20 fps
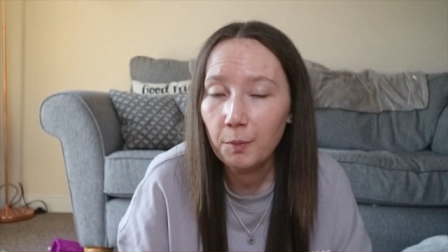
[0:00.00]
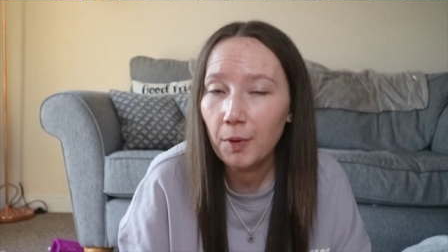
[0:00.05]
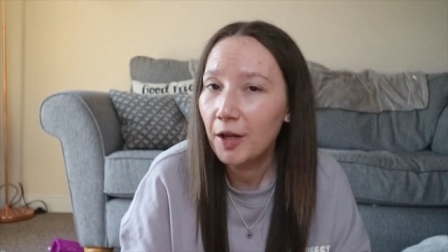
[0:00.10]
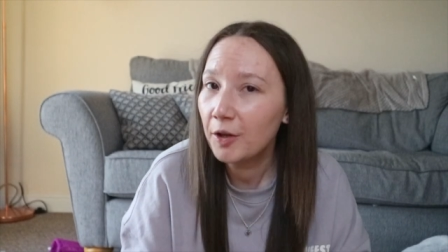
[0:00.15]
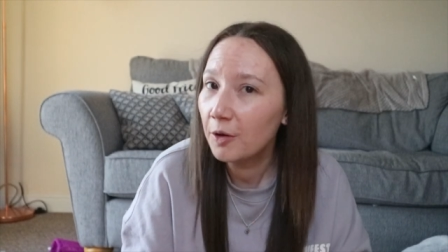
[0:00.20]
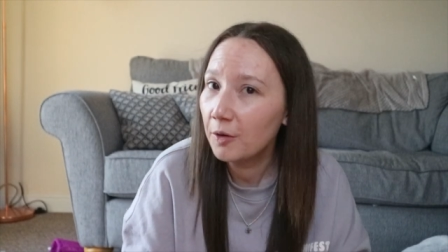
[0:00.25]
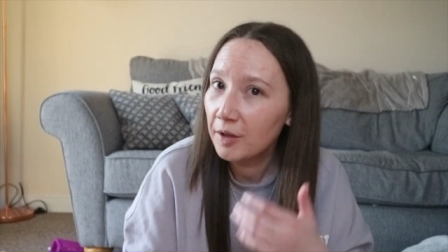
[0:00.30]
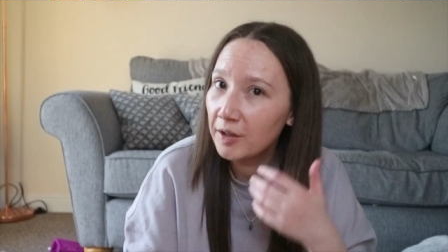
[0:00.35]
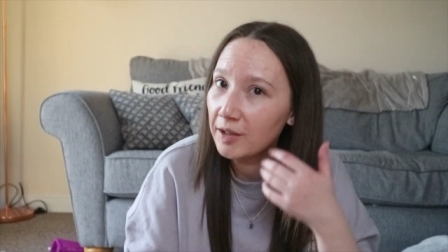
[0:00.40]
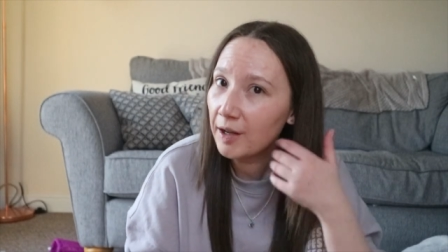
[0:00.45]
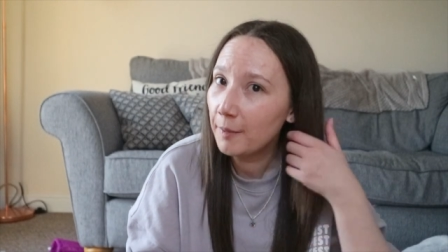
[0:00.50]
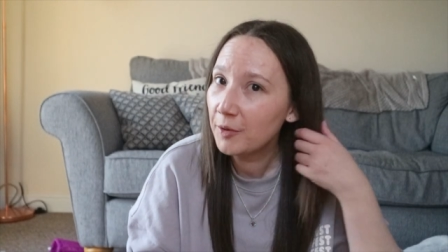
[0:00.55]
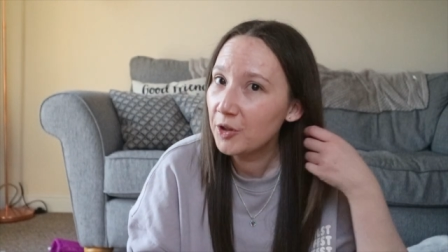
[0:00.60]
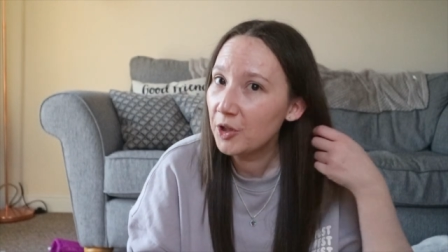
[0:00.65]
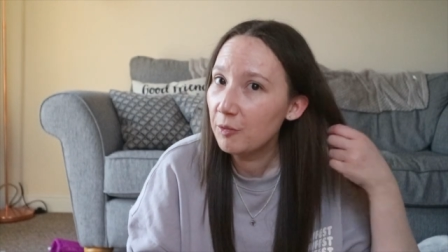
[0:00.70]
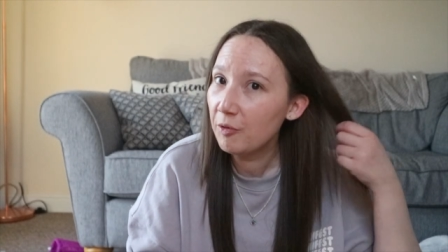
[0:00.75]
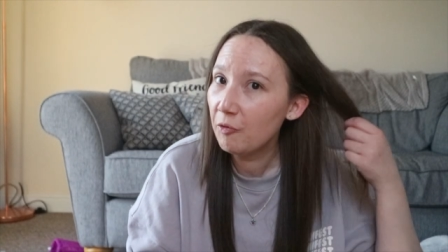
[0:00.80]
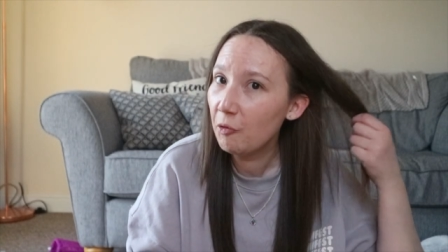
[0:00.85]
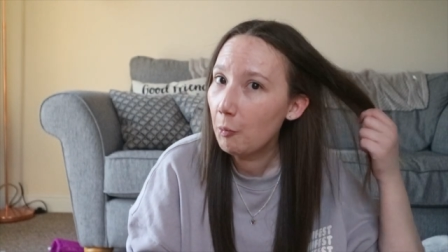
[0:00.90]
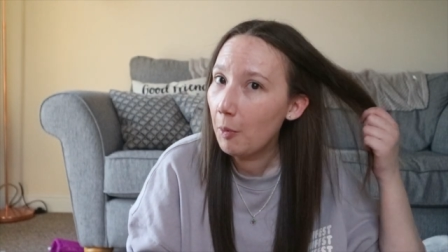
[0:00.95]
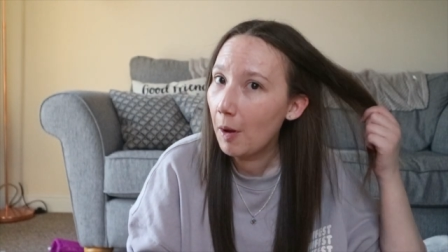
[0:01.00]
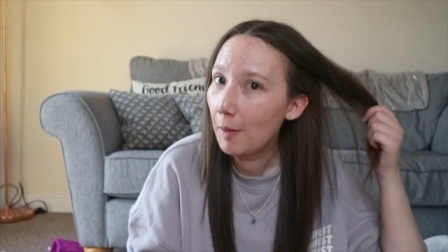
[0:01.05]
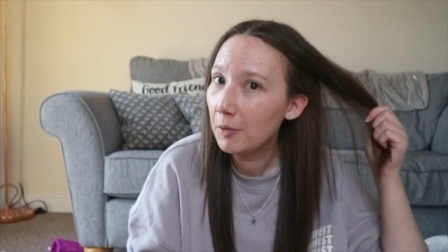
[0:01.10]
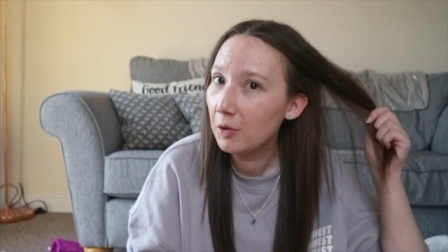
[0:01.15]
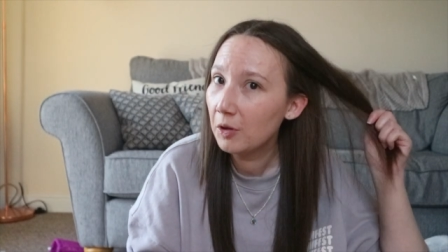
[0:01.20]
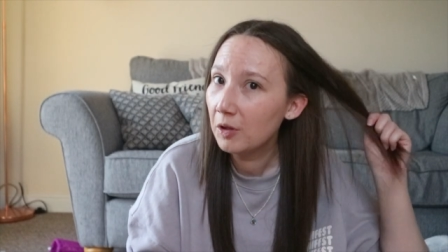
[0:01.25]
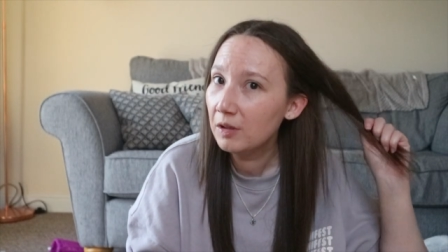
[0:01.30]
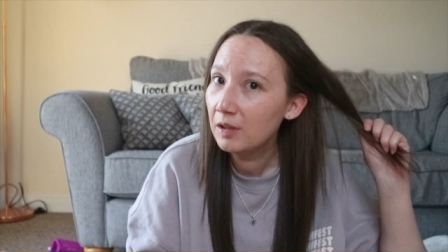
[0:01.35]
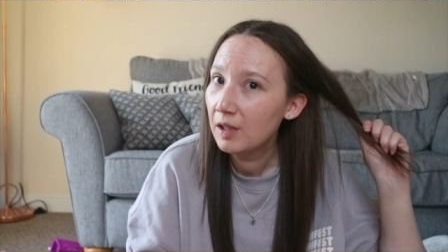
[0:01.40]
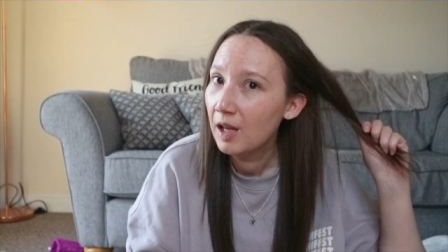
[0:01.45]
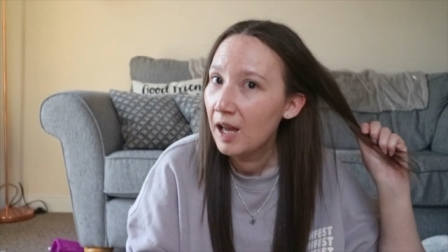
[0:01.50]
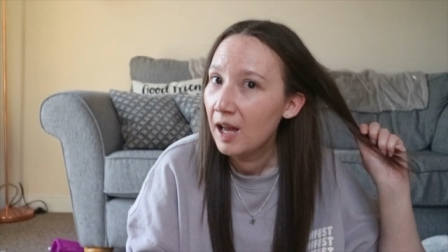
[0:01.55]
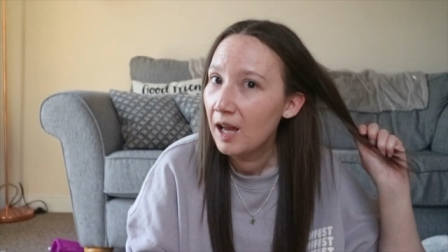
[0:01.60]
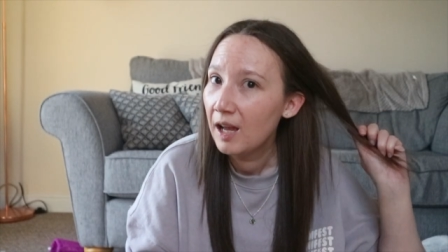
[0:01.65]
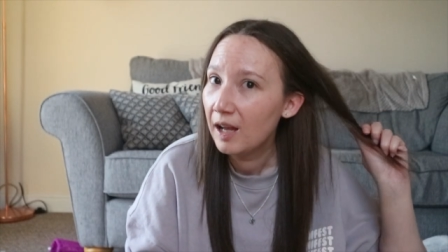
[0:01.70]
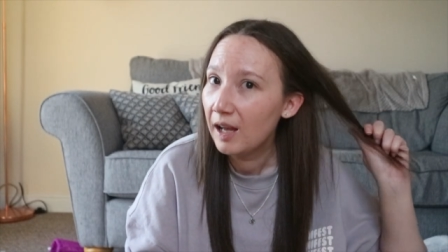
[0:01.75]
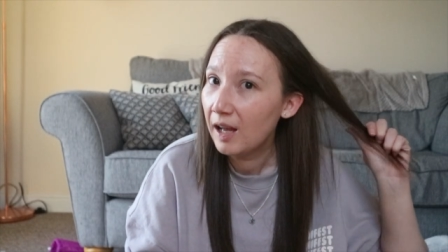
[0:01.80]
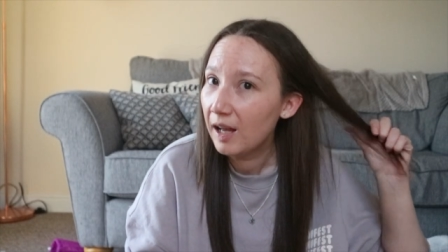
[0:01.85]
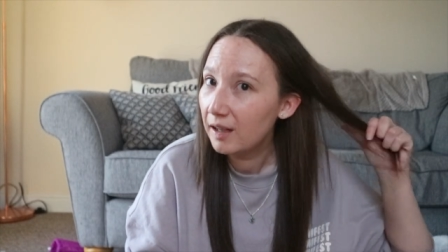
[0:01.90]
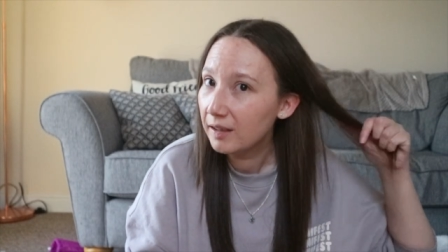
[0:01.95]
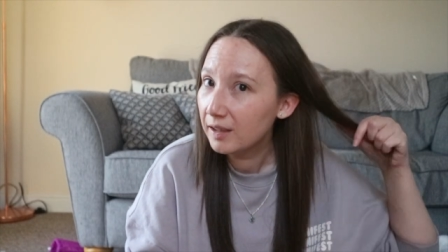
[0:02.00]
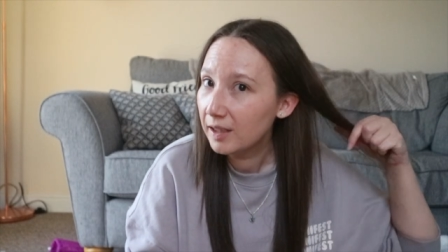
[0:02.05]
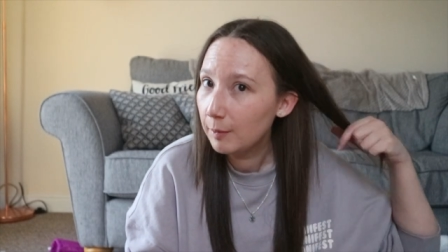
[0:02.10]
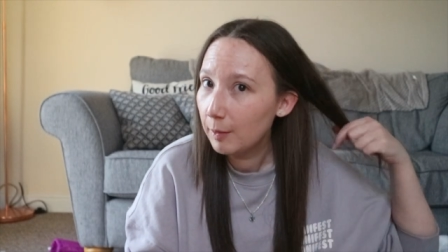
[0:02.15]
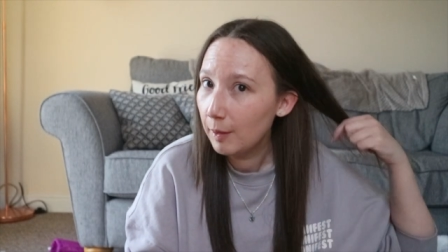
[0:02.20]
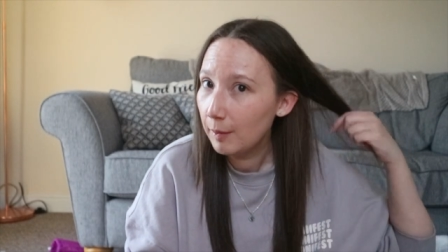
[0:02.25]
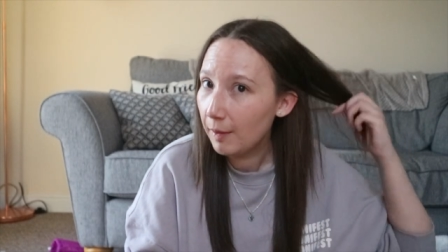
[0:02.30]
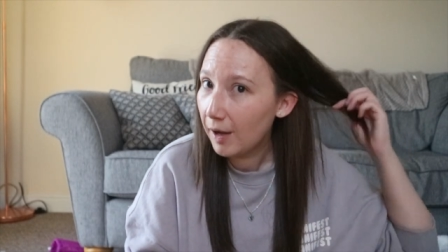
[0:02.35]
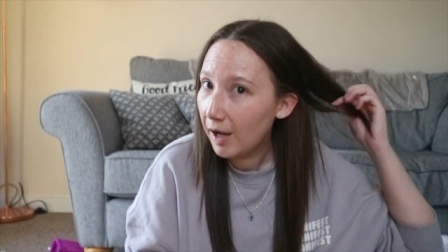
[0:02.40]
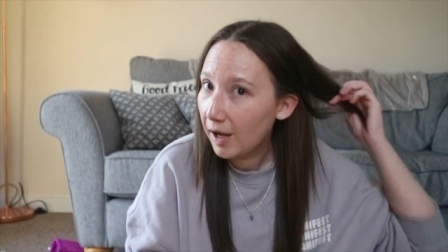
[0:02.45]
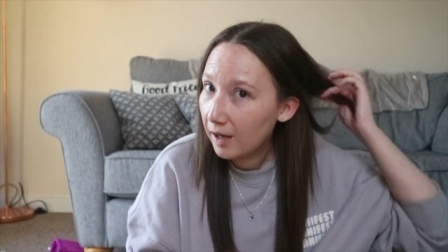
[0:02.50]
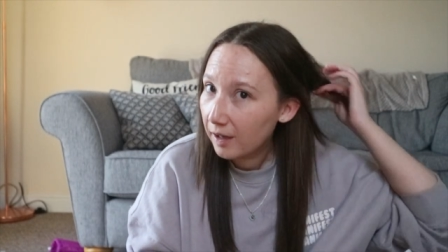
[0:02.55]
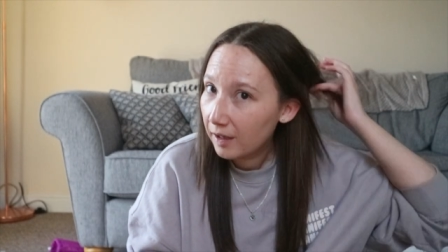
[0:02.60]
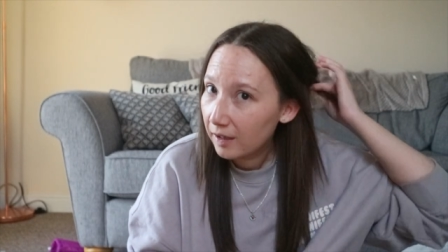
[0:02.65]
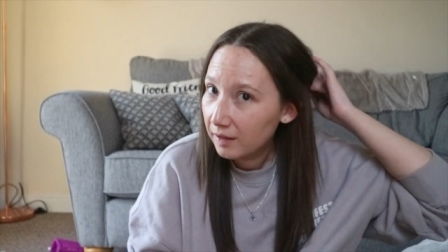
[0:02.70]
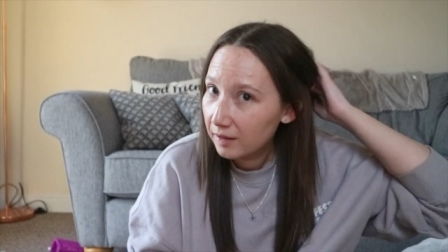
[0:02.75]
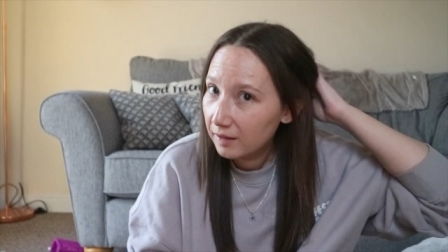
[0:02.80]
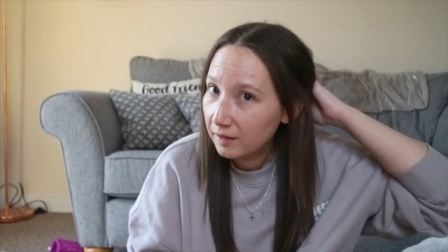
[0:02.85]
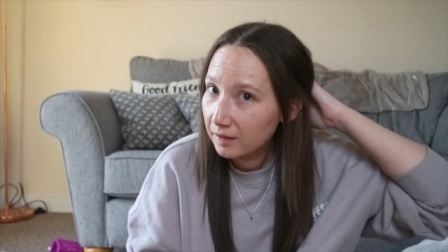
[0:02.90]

but I don't want to damage it with a bobble. I'll clip it back.